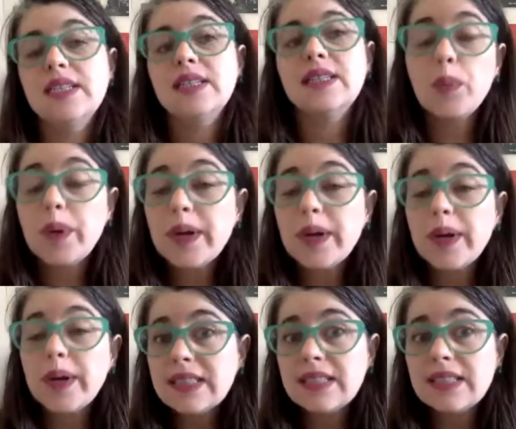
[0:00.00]
So
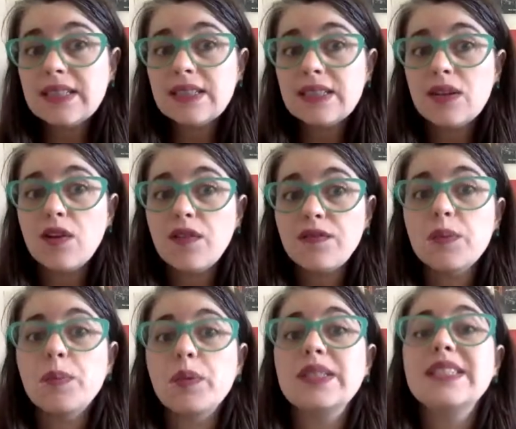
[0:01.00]
the presence
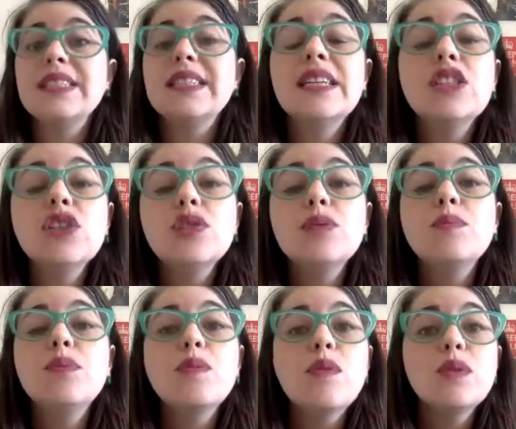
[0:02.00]
of
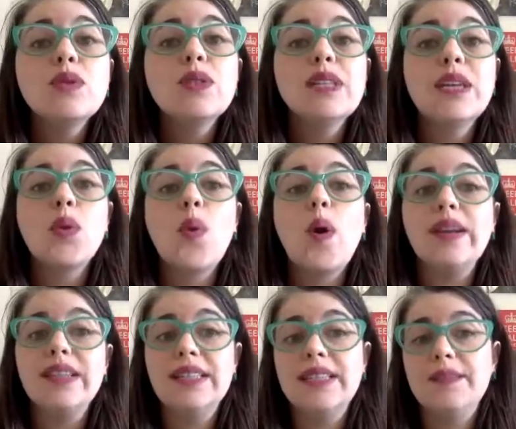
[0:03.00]
representation promotes
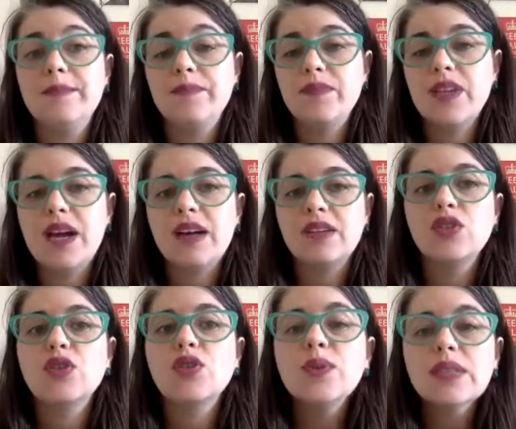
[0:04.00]
equality. Our
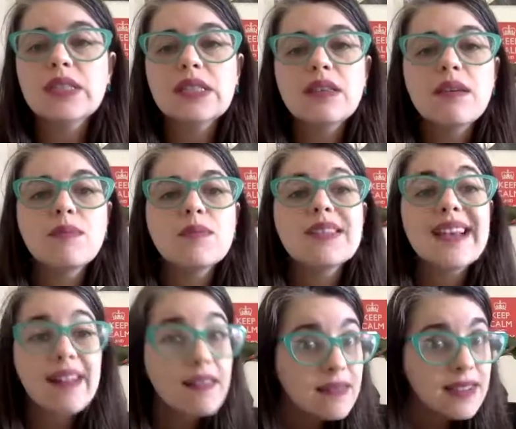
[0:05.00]
students see
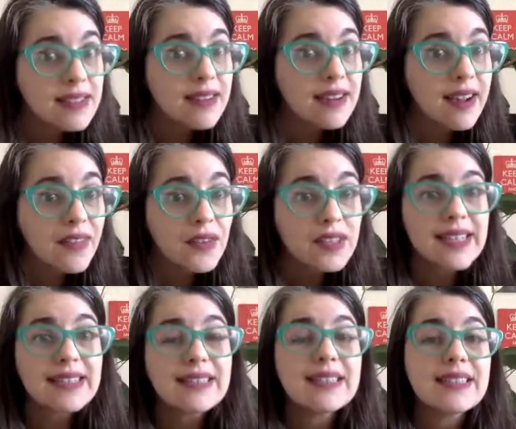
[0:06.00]
themselves and others
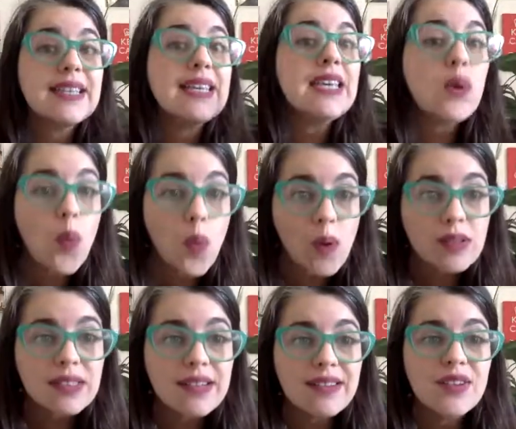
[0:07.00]
as equals
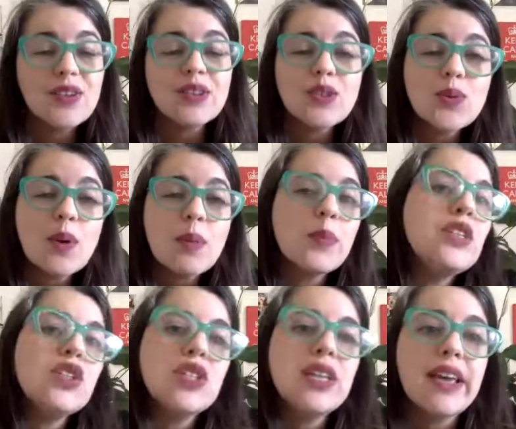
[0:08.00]
and learn to
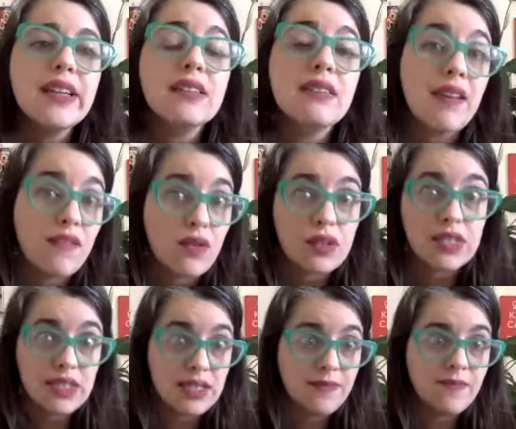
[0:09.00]
appreciate
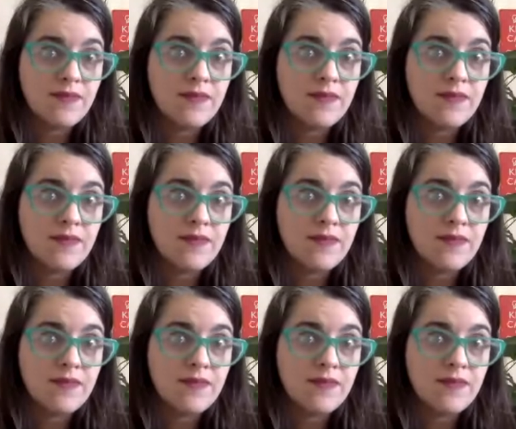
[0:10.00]
diversity.